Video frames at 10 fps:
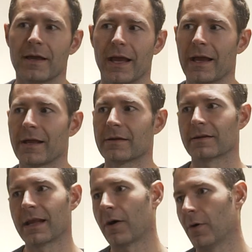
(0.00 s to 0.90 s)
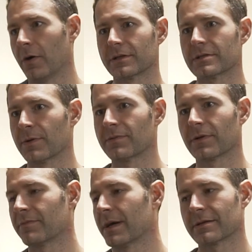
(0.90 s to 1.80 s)
And now all these people
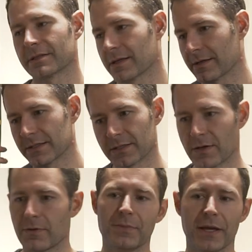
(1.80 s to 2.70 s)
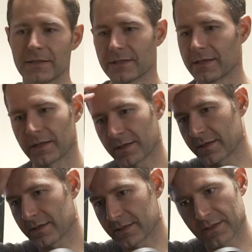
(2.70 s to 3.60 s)
I've met have said he's so amazing.
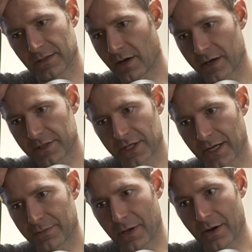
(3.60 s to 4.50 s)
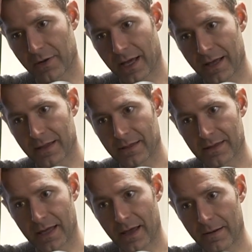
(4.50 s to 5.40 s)
You got to check him out. And
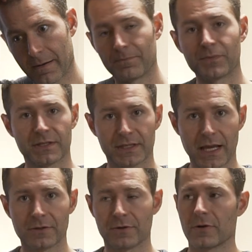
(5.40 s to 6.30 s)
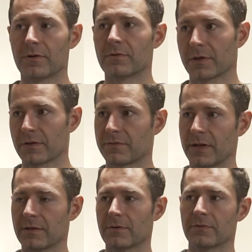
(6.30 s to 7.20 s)
then Sandro, my
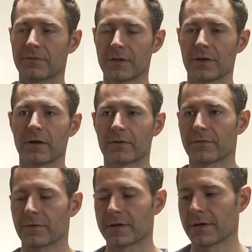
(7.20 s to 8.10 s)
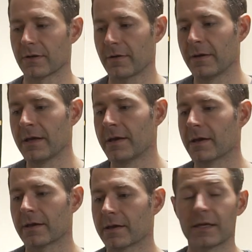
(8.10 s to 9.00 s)
fellow videographer here,
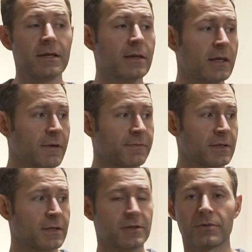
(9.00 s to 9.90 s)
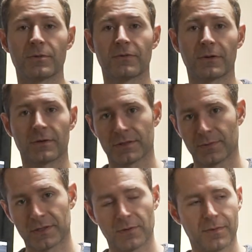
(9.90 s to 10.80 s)
he gifted it to me for
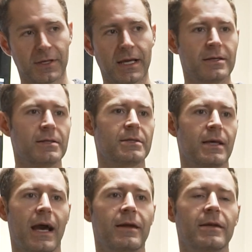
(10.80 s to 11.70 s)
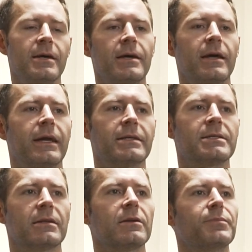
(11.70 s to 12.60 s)
Christmas. So I've been getting into that. It's
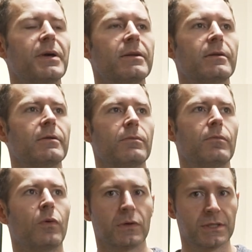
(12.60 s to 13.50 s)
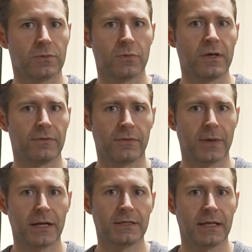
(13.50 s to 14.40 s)
a little bit more surreal for
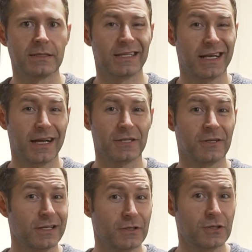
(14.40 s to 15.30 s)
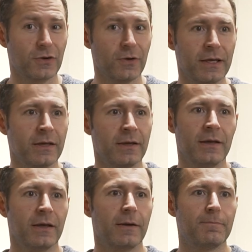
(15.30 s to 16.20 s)
my taste than I actually enjoy,
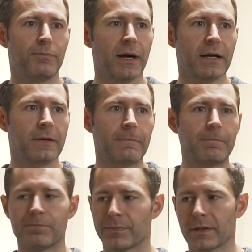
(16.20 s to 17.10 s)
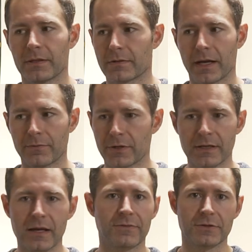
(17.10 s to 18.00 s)
but I would
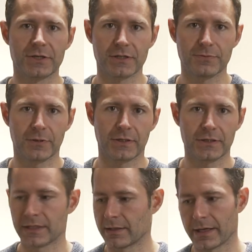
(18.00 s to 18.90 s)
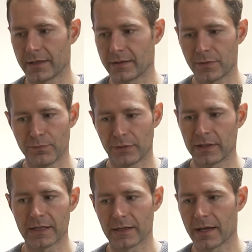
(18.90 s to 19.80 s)
never judge a book until I had
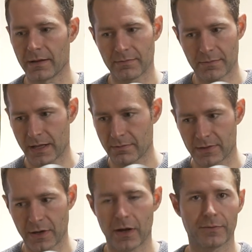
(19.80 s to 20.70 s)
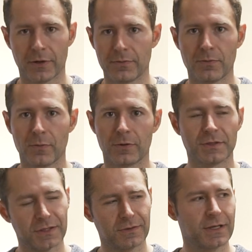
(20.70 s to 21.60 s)
completed it and then thought about it more.
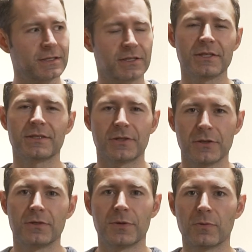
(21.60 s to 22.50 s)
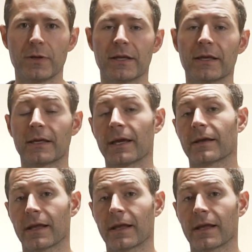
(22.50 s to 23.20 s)
So it's just good to be reading again.